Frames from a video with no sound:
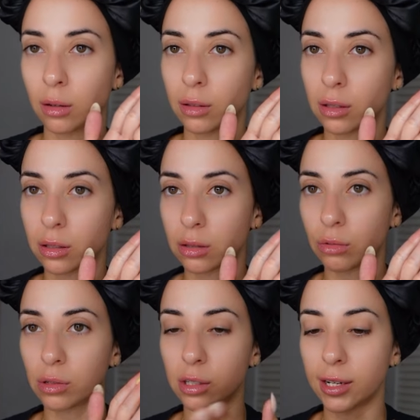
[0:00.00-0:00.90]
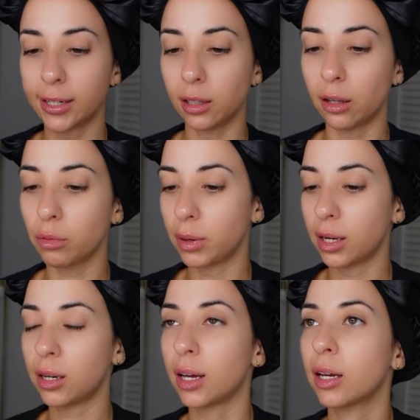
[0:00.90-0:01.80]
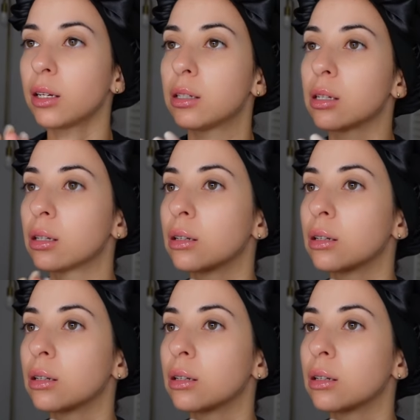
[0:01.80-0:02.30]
Let's use a tiny little bit a night.